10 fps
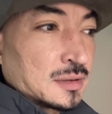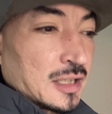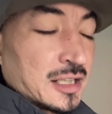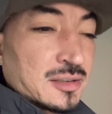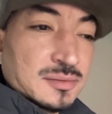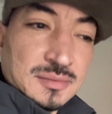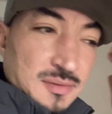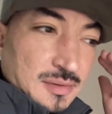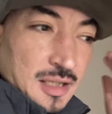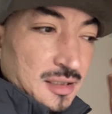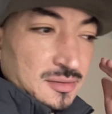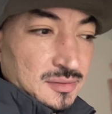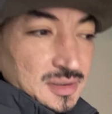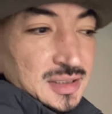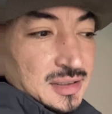I don't
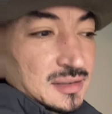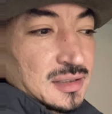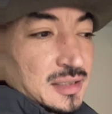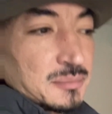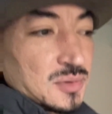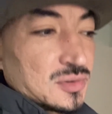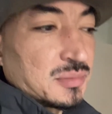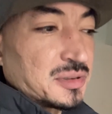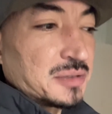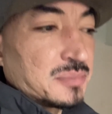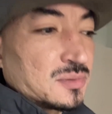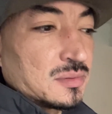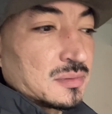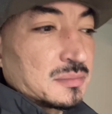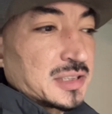think like most people
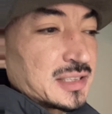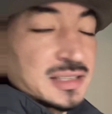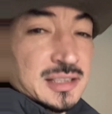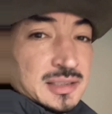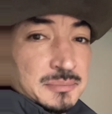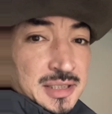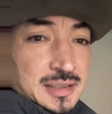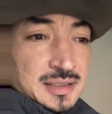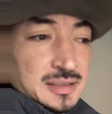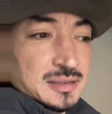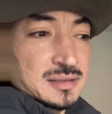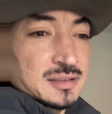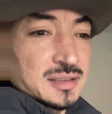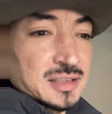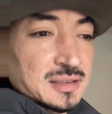because it doesn't make sense to
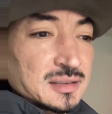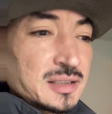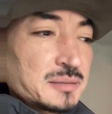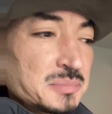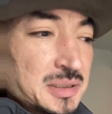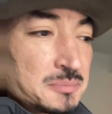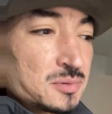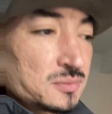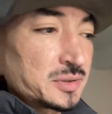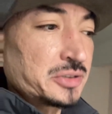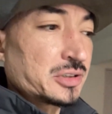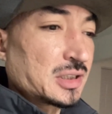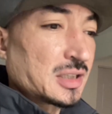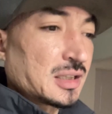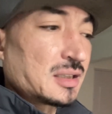think like people when you're
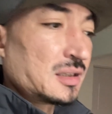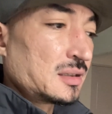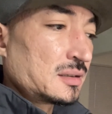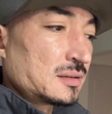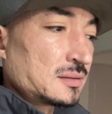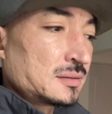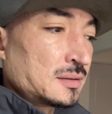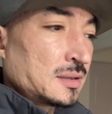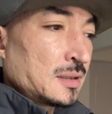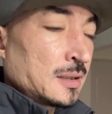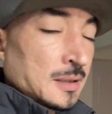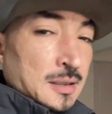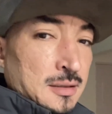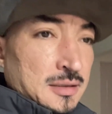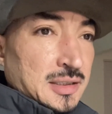God.
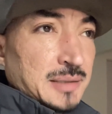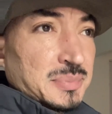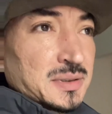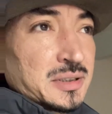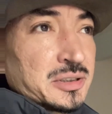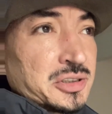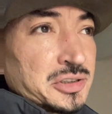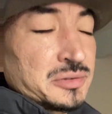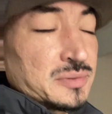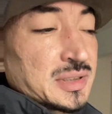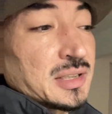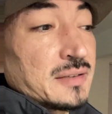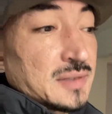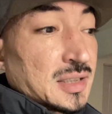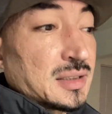step in their shoes, and
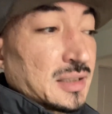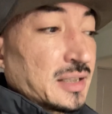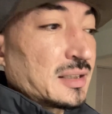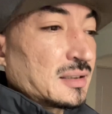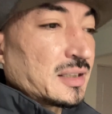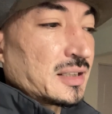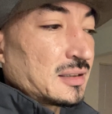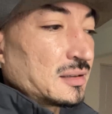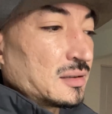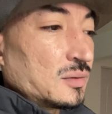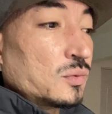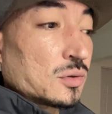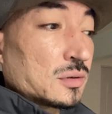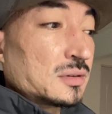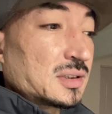I've done that. I had the
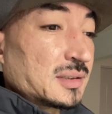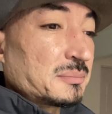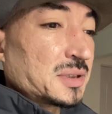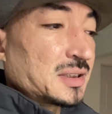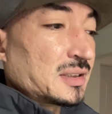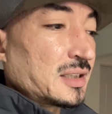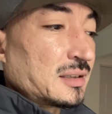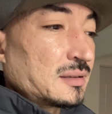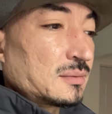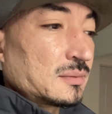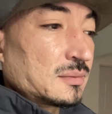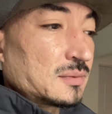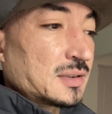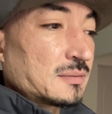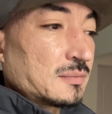world in me, and that
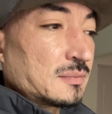was,